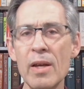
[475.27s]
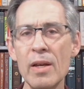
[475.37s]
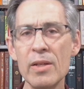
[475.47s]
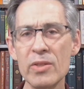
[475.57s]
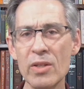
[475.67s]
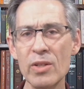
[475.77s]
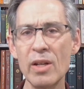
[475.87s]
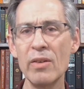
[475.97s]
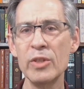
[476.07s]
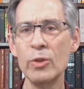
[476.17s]
Such a
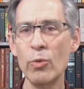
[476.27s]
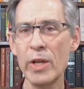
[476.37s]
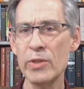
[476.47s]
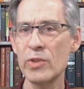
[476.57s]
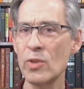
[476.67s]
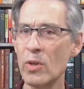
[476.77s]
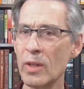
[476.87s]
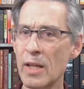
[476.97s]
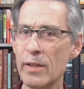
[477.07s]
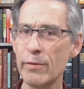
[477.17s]
covenant rests on a
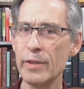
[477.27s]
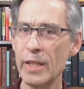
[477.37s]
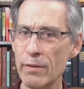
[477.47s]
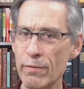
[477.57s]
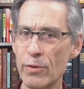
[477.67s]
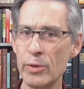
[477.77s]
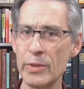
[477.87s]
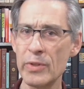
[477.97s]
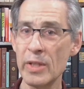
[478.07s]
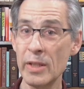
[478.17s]
lot of
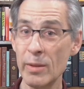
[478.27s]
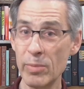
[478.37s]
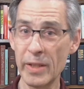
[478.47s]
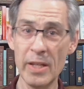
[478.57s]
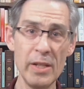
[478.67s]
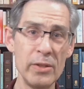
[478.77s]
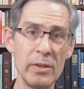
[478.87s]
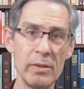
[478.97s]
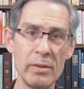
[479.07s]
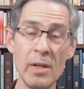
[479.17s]
inference and implication.
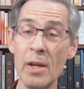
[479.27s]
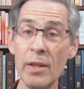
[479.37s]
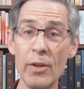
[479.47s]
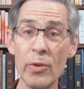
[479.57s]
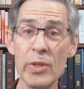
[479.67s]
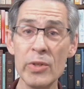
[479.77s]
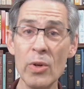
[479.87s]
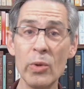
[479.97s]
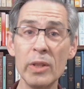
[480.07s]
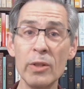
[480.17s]
There is no clear